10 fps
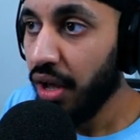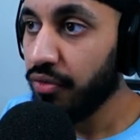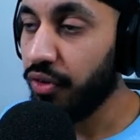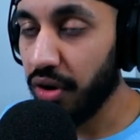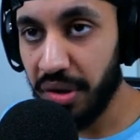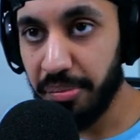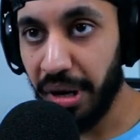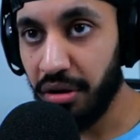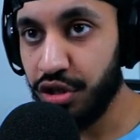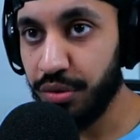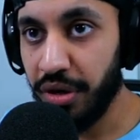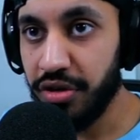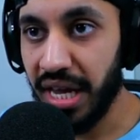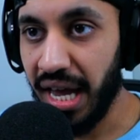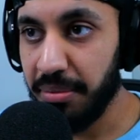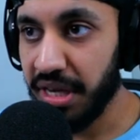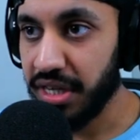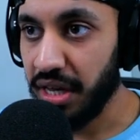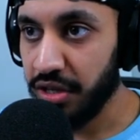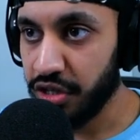For the build, you want to use the MX
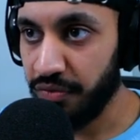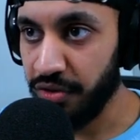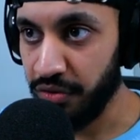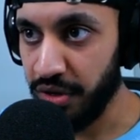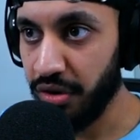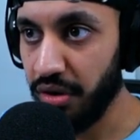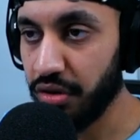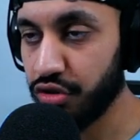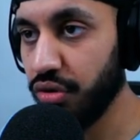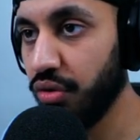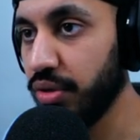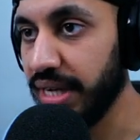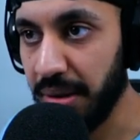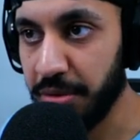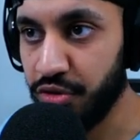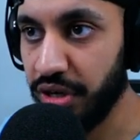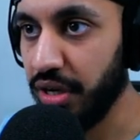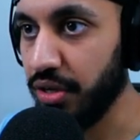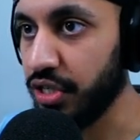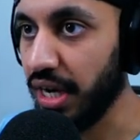silencer for the recoil control, the damage range,